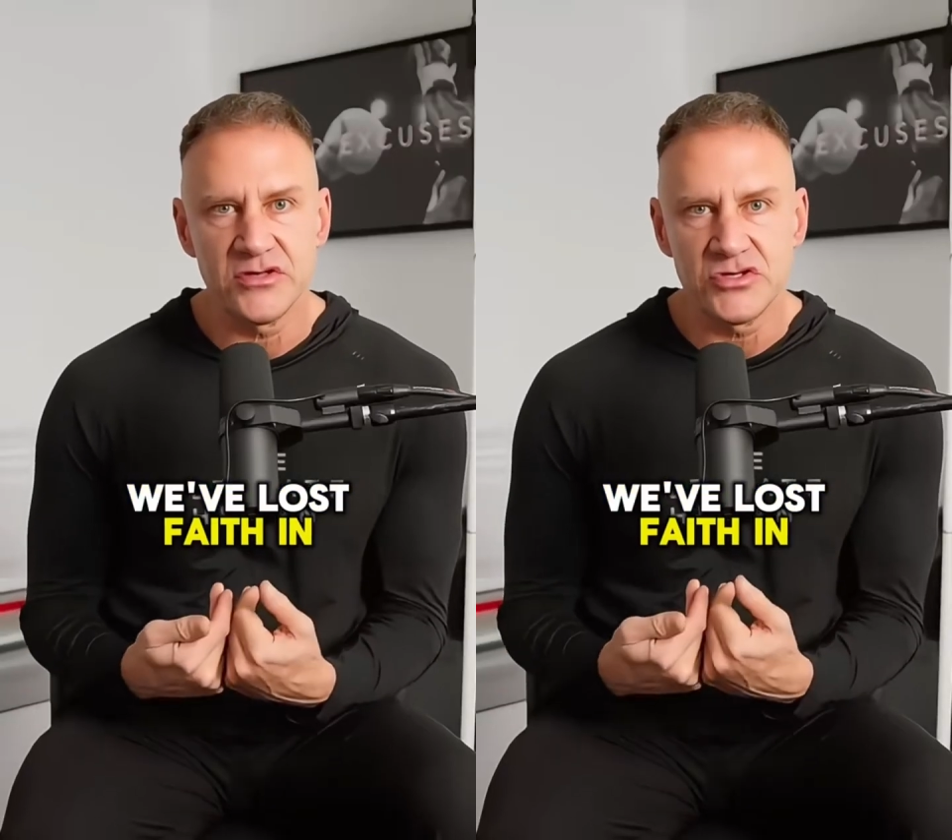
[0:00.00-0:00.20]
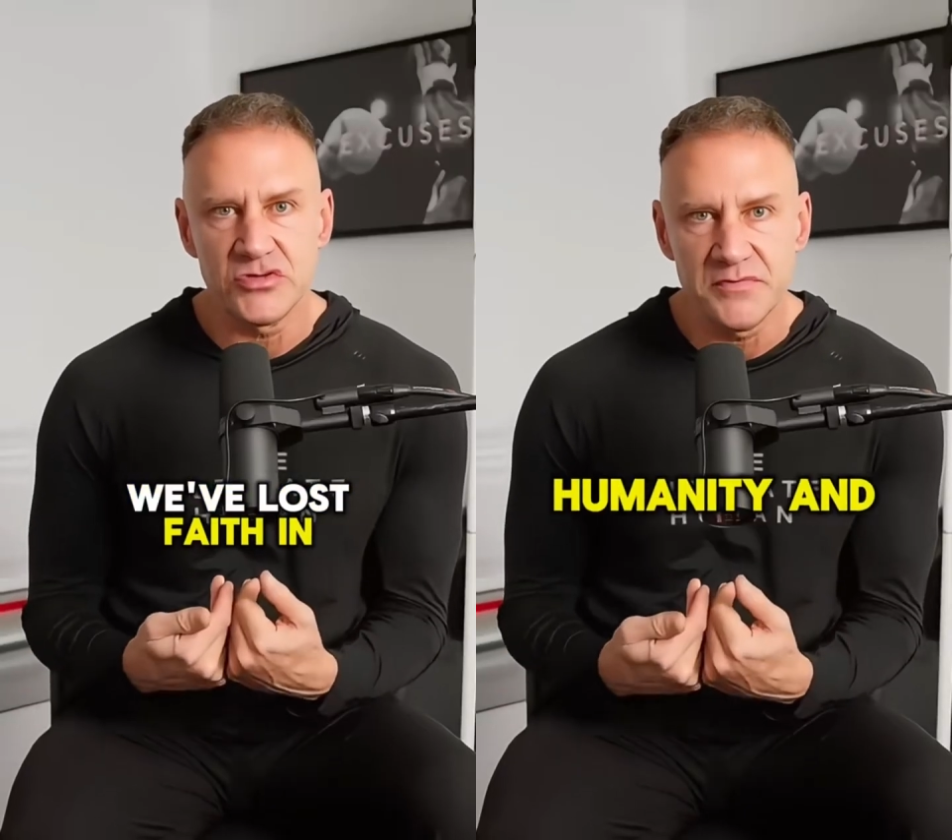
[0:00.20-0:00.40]

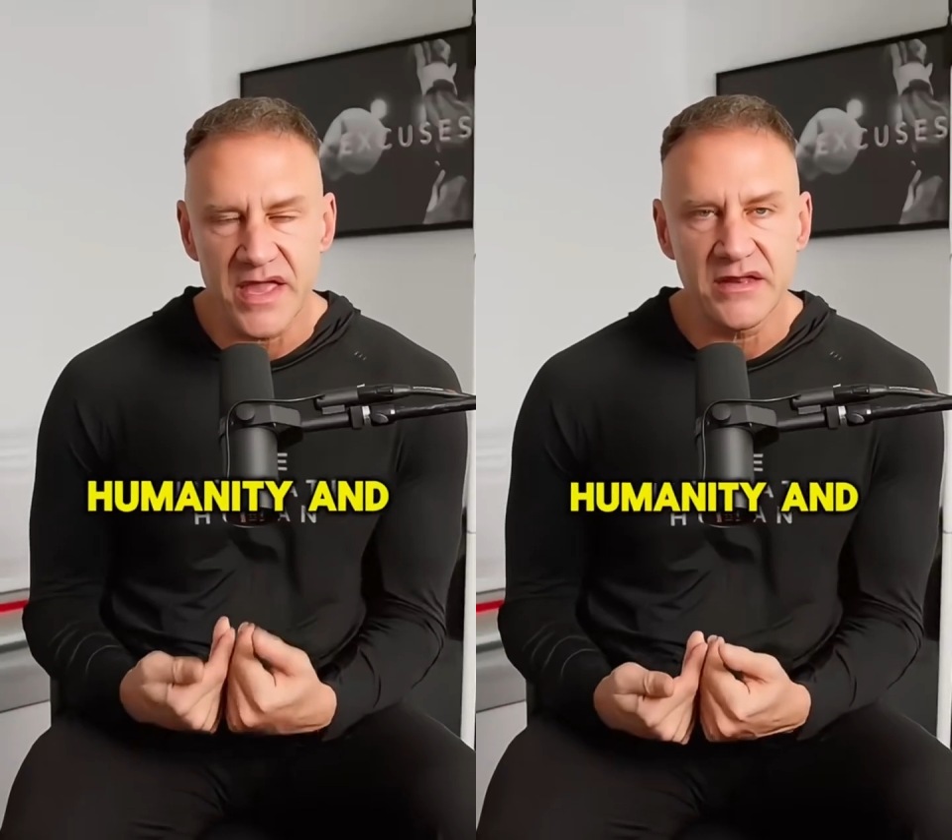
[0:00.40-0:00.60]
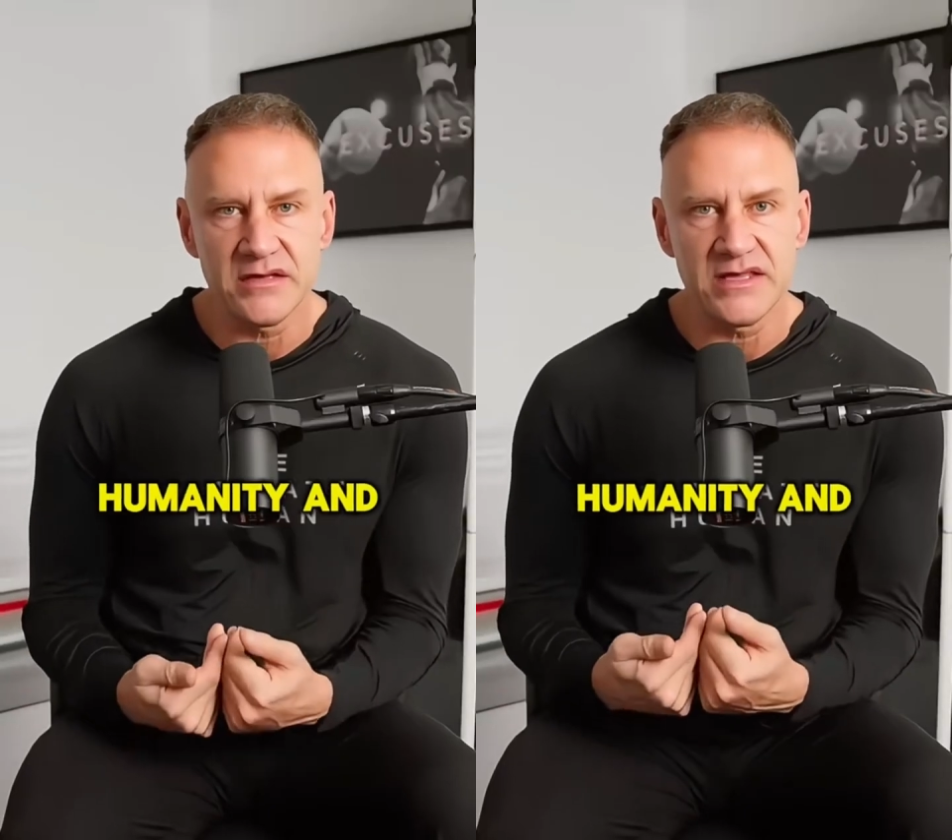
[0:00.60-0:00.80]

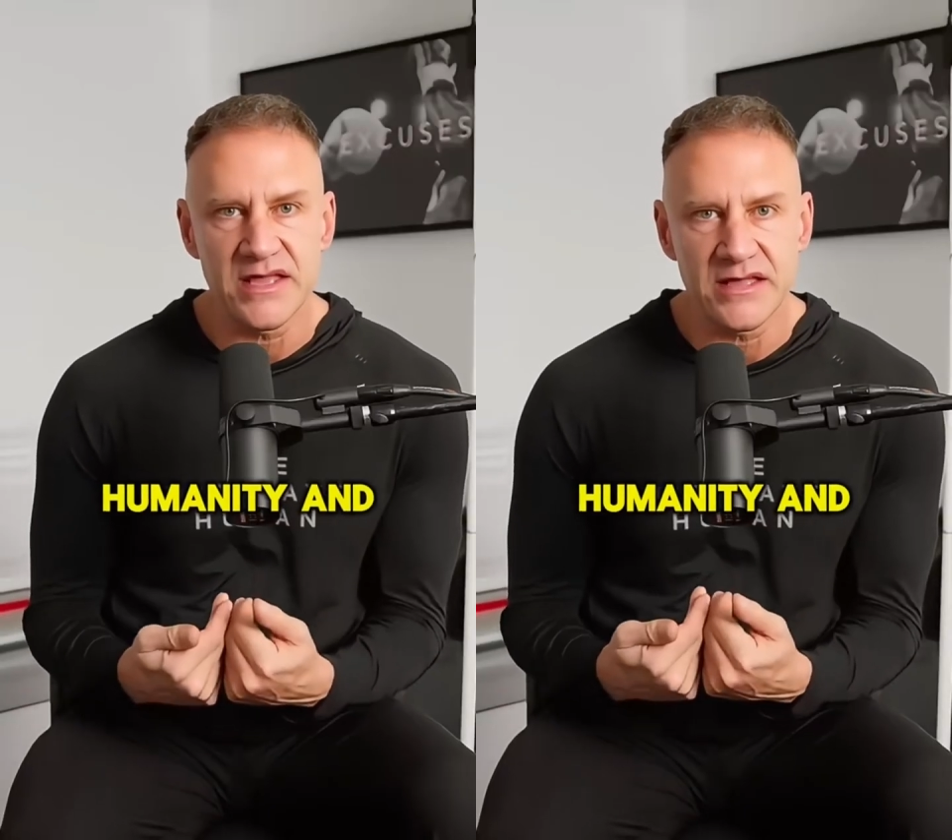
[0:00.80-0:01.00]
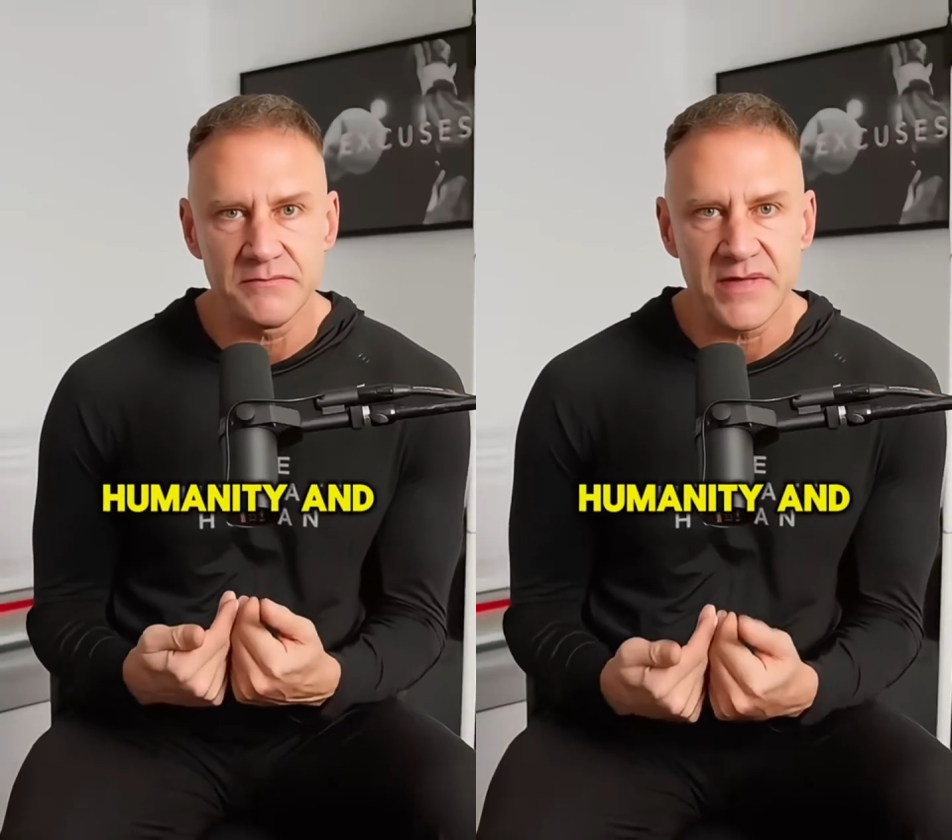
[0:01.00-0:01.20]
humanity
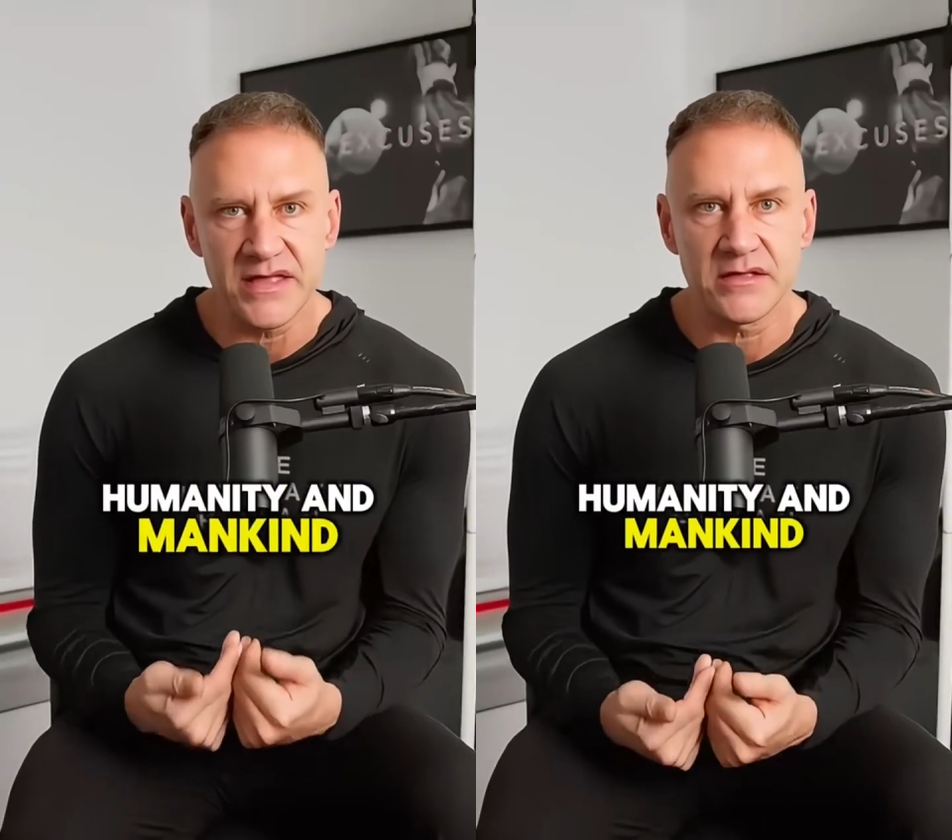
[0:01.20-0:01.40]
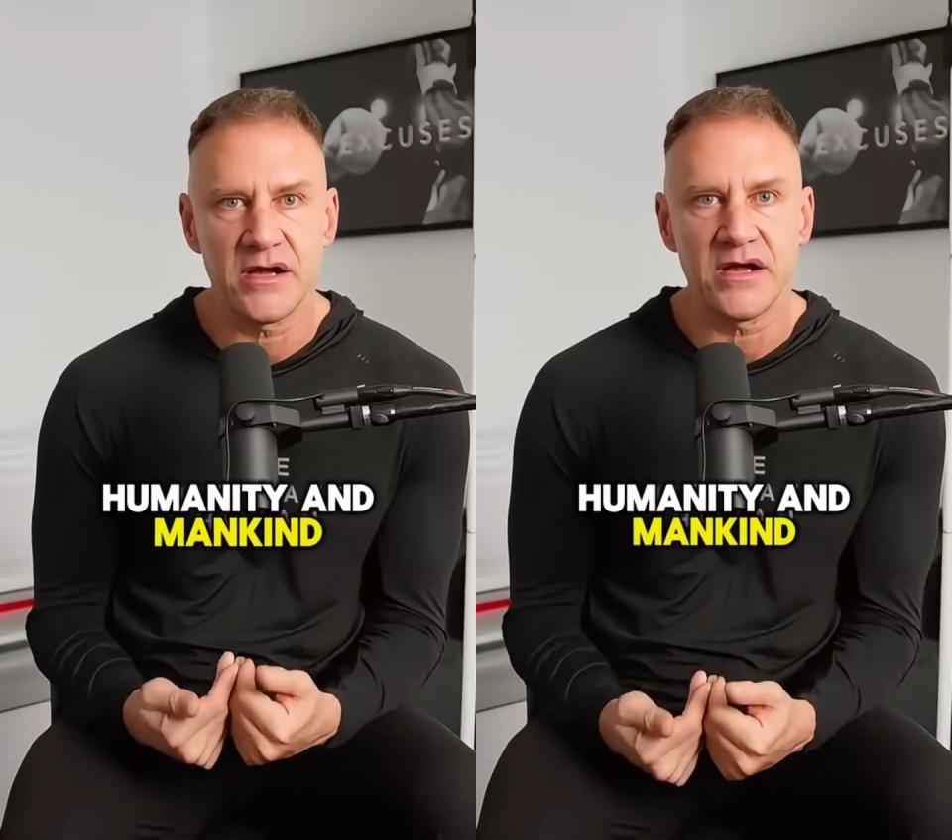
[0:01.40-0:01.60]
and
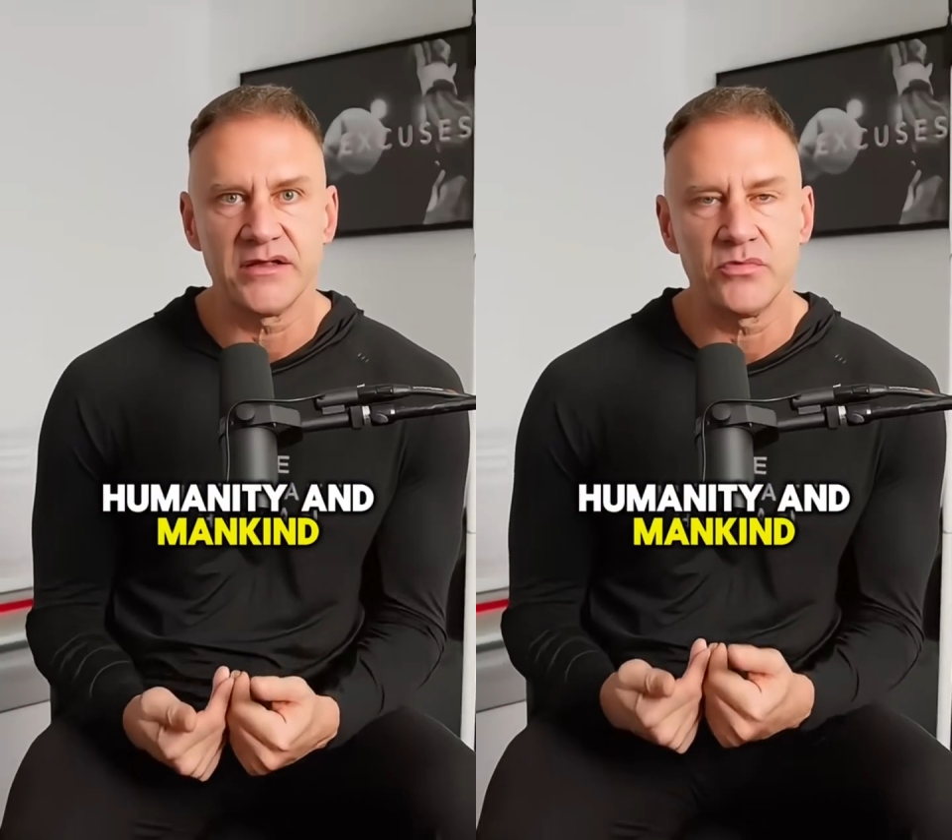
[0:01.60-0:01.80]
mankind.